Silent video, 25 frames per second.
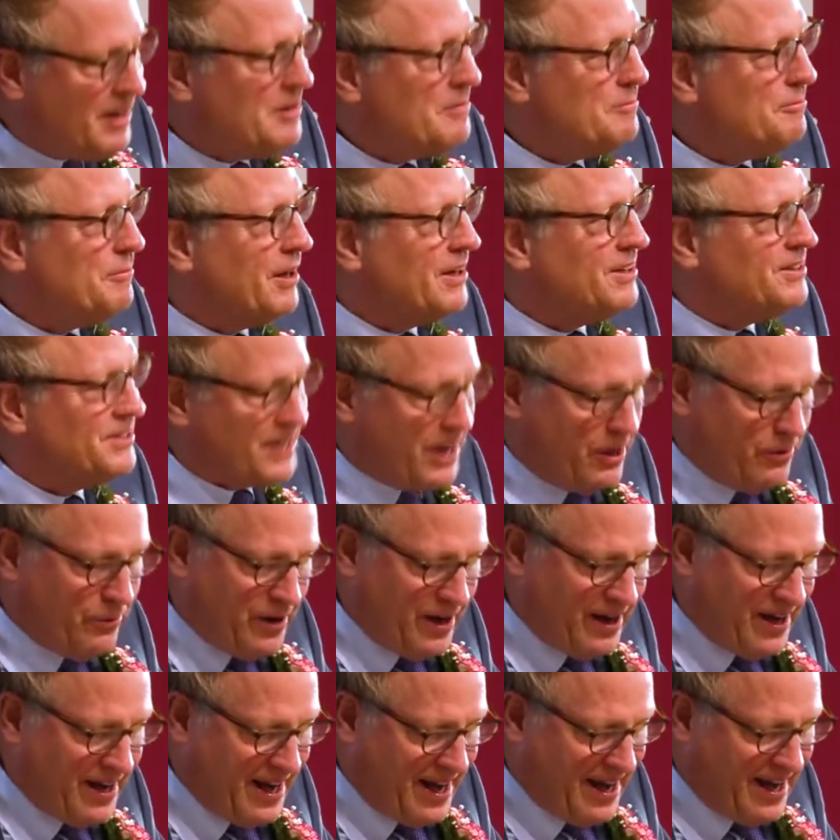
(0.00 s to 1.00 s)
But as I
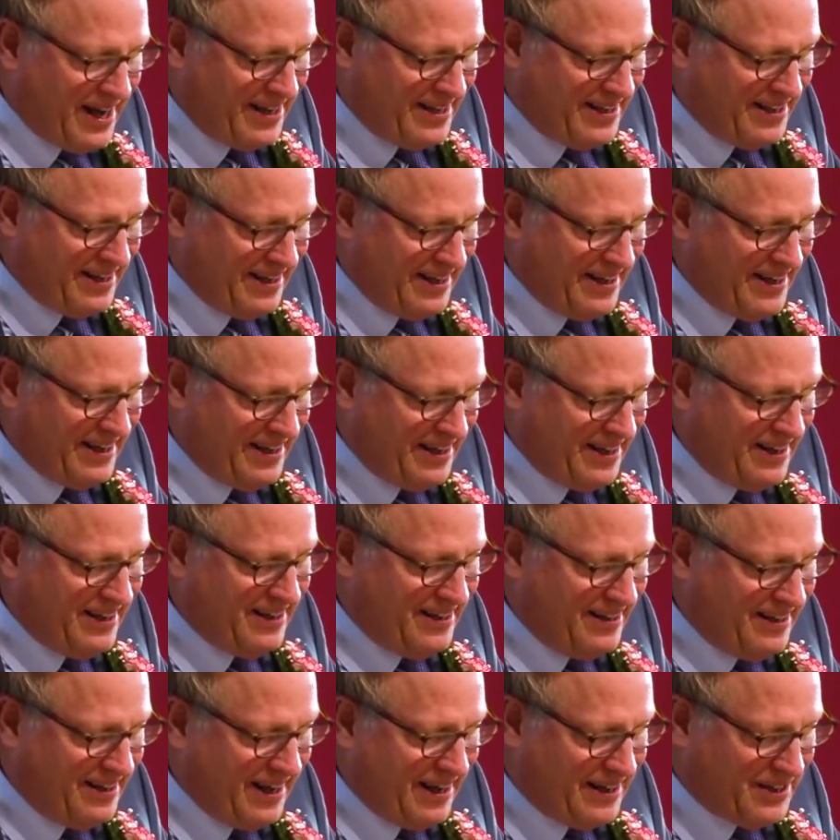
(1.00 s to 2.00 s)
read on,
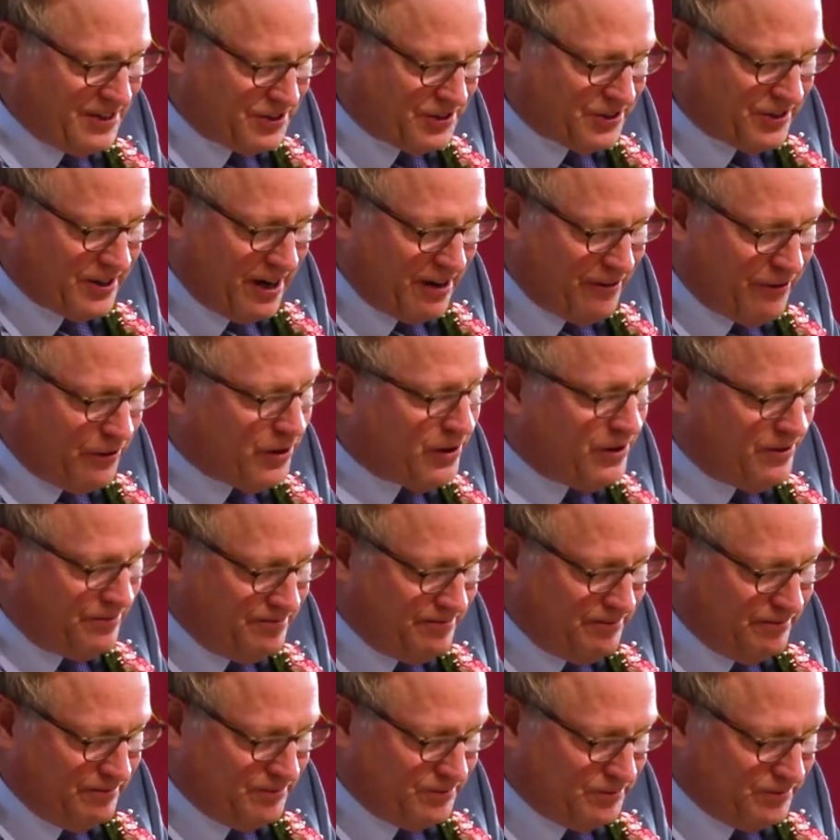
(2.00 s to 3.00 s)
I discovered